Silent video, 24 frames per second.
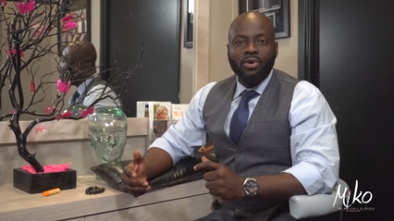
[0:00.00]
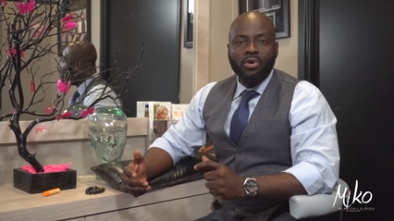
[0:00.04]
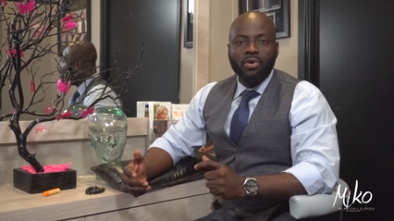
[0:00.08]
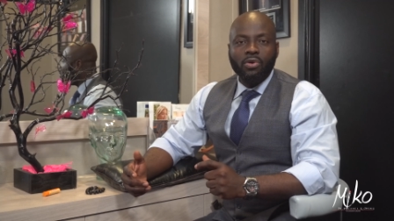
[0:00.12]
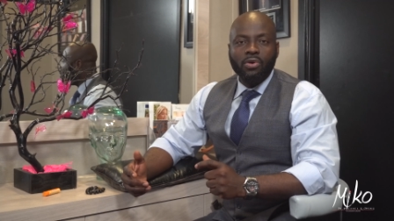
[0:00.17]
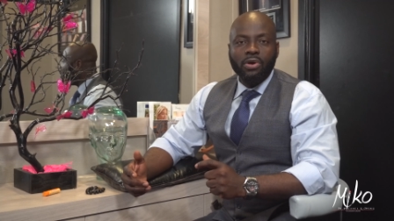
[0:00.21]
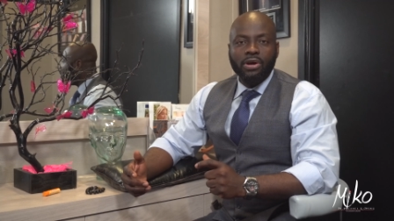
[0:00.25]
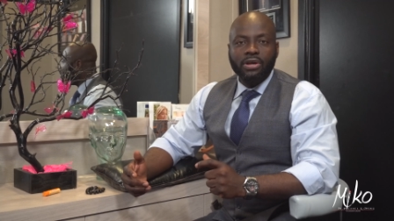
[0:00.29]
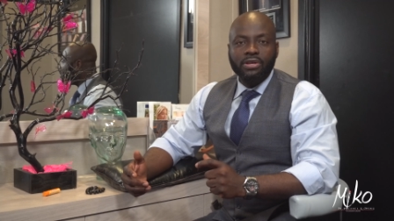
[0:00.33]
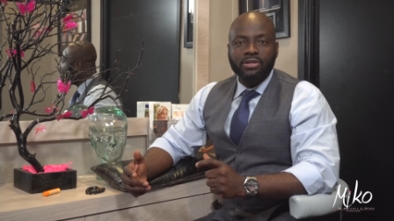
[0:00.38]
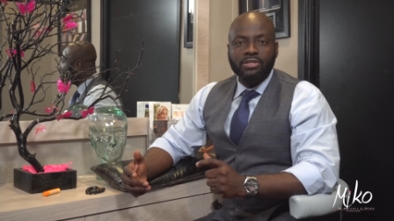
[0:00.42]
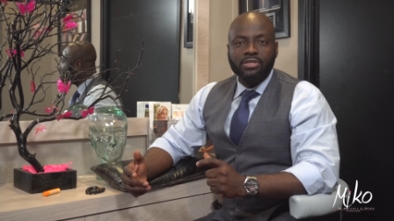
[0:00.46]

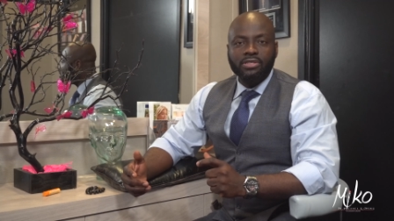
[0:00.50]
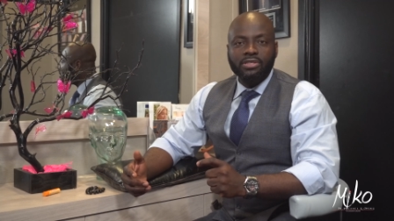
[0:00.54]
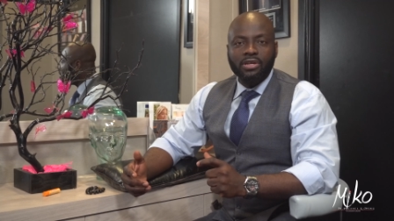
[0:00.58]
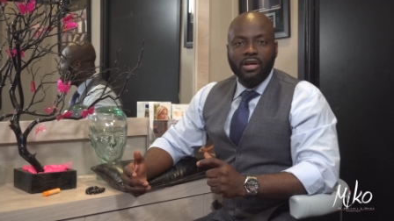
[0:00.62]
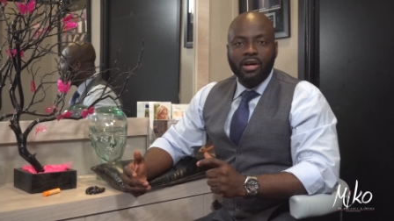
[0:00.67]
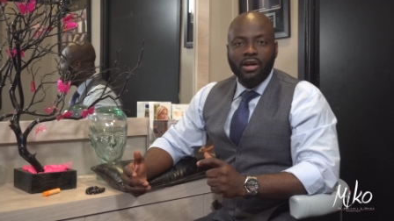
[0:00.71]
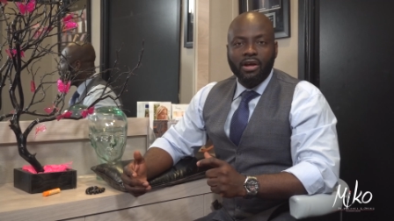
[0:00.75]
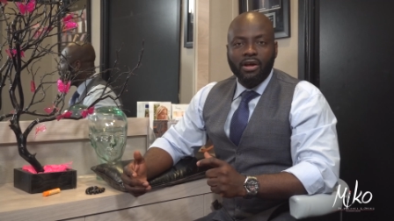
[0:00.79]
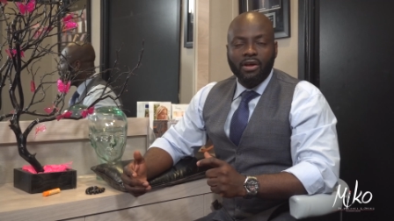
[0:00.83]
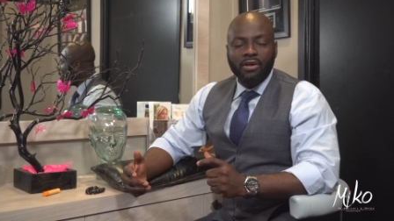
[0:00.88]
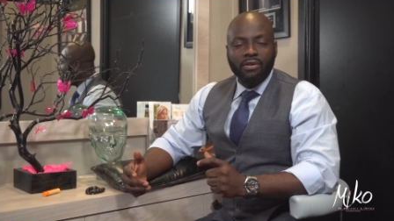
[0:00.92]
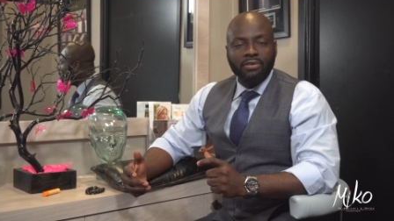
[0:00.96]
who is
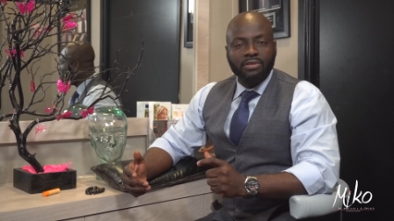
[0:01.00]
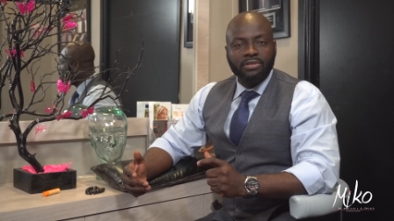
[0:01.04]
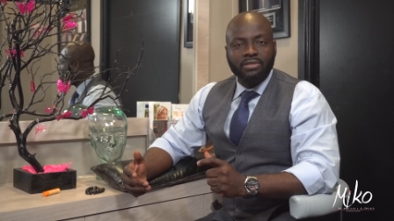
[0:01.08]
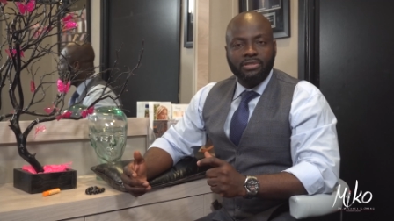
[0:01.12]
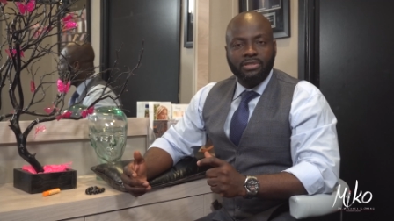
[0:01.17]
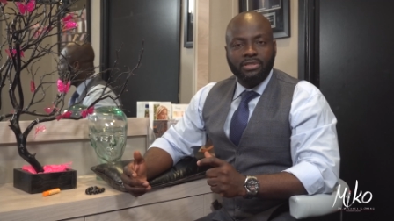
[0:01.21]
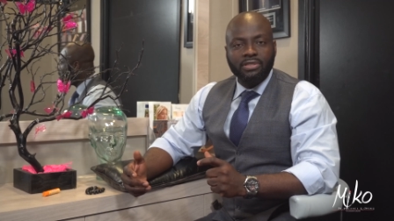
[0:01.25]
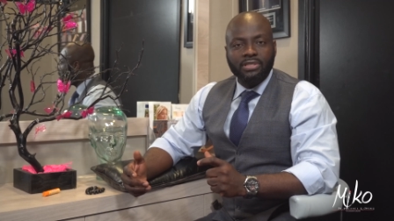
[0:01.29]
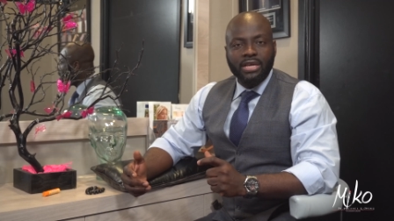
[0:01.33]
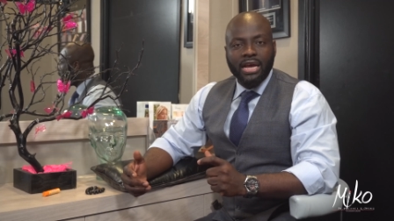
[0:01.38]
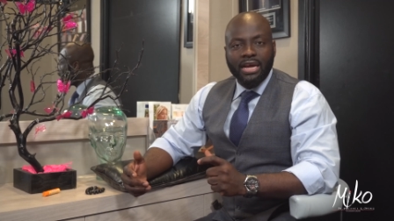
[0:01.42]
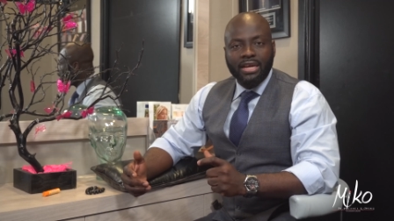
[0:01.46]

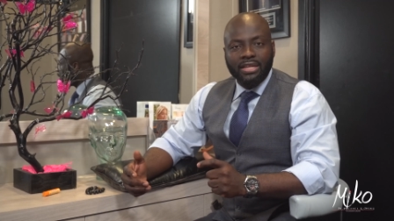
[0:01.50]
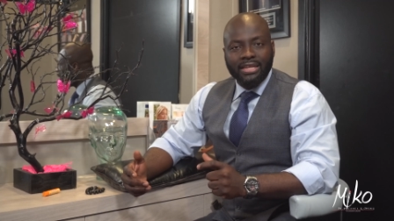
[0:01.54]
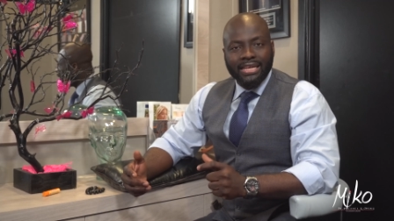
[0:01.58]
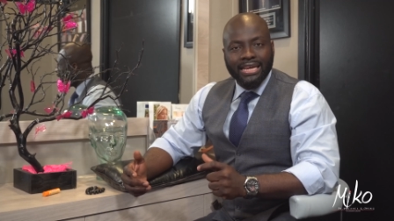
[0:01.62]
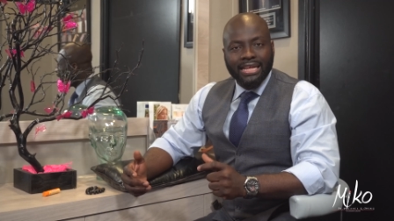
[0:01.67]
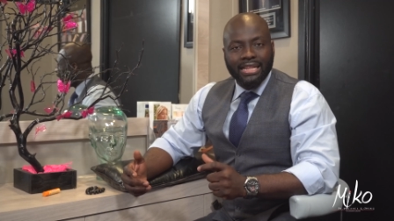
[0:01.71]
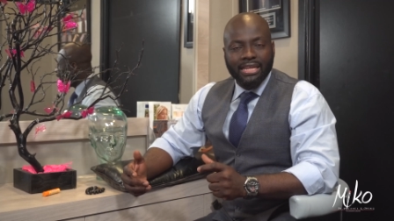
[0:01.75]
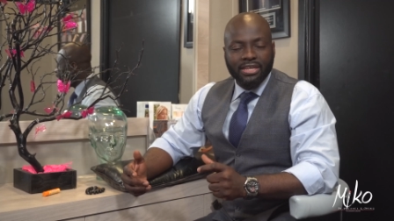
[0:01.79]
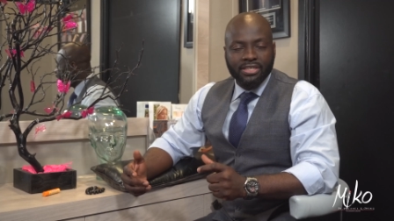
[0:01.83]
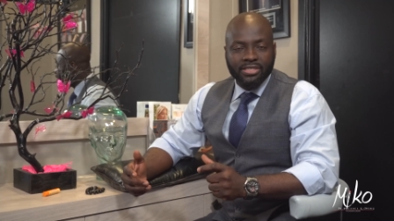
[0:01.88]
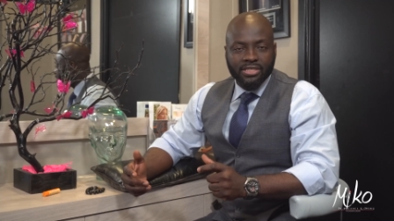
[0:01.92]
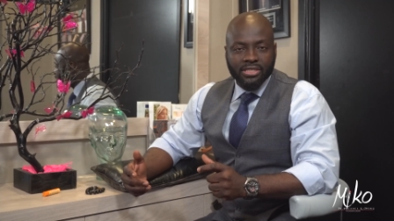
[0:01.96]

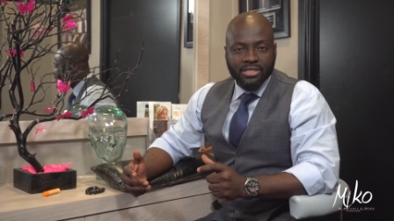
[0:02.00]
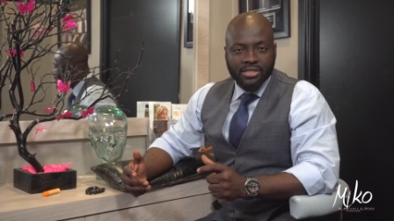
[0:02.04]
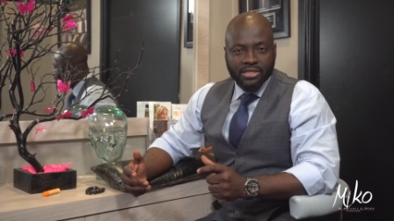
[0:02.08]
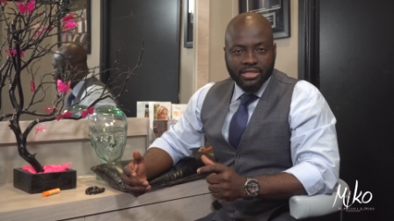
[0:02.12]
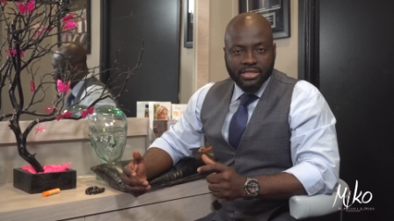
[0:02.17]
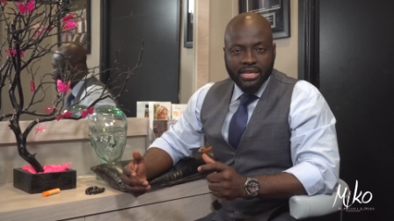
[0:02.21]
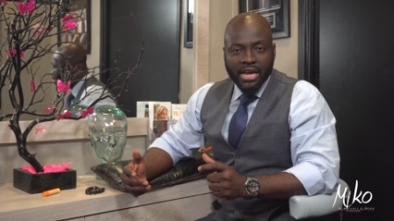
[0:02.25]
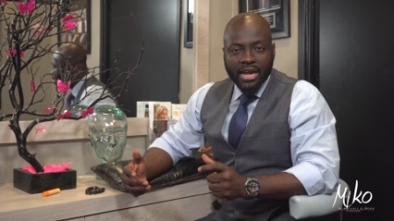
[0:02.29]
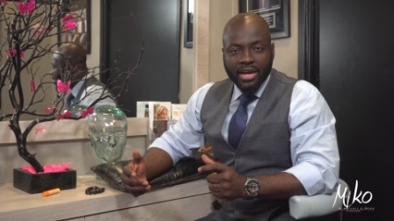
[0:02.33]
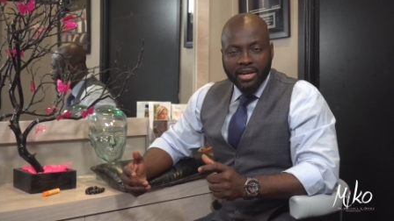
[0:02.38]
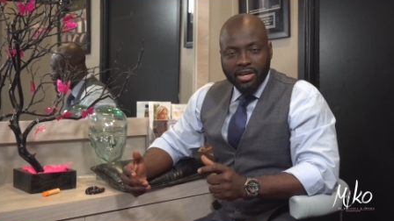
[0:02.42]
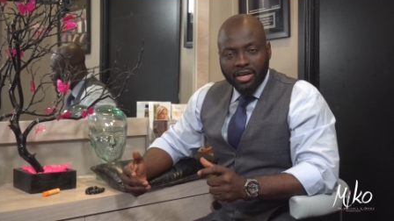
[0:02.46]

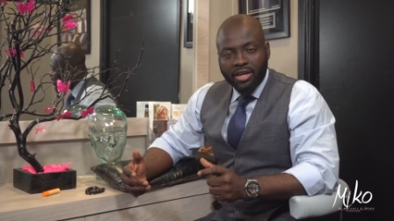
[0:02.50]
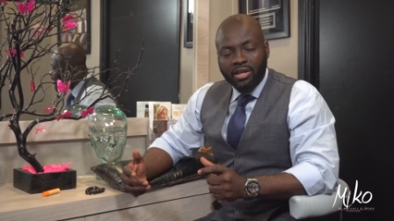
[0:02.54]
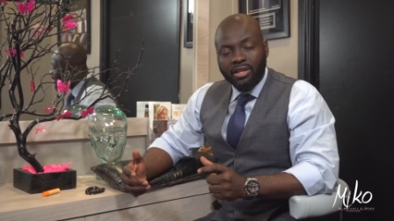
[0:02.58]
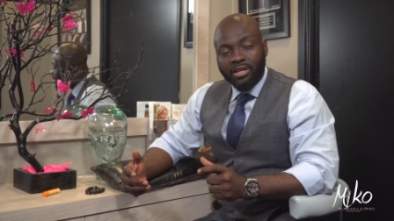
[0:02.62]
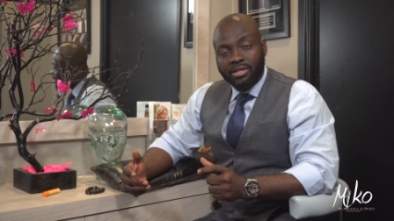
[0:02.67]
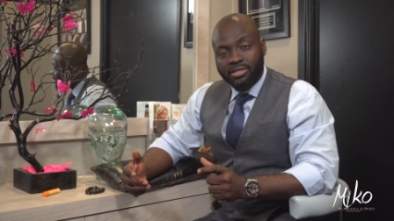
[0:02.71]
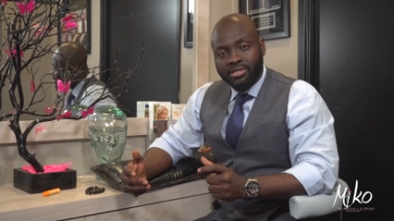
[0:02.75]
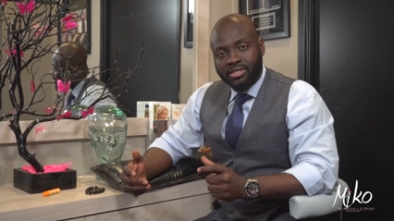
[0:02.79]
technically